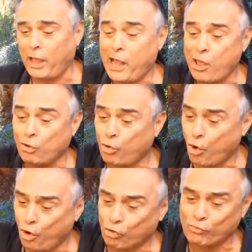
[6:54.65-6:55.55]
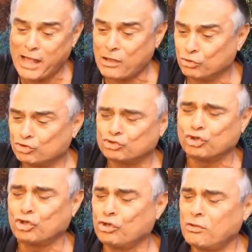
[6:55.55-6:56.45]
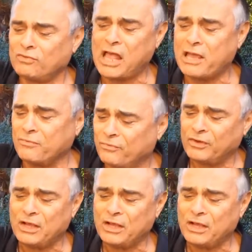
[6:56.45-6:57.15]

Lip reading: I got to go around the circle of life.